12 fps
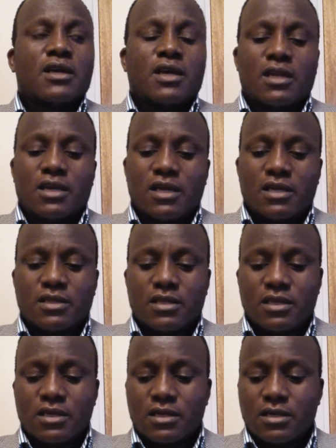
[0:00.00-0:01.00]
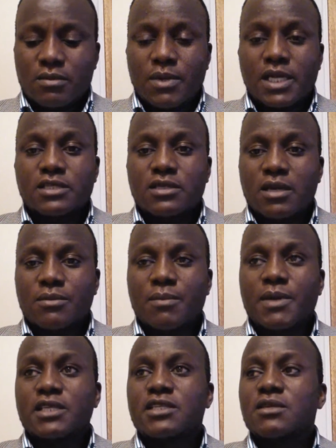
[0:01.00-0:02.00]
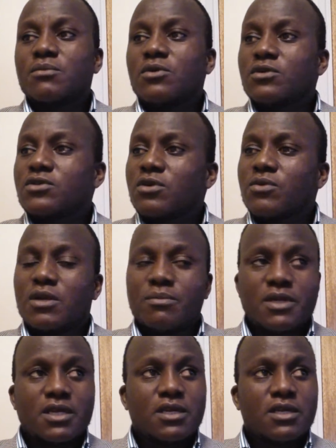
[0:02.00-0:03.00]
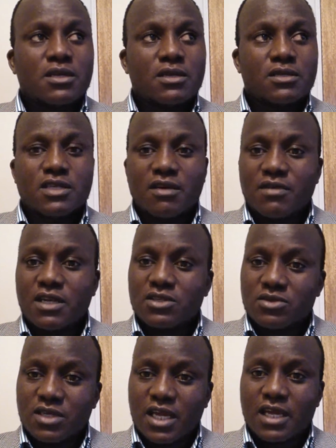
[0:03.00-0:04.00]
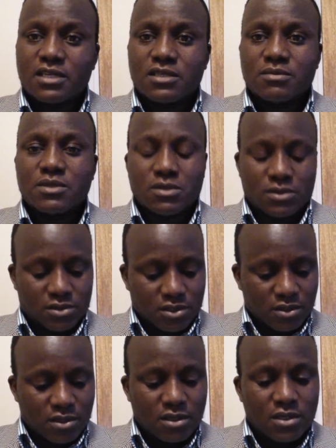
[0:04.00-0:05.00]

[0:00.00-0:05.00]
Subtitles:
And I think my team also will be traveling tonight, because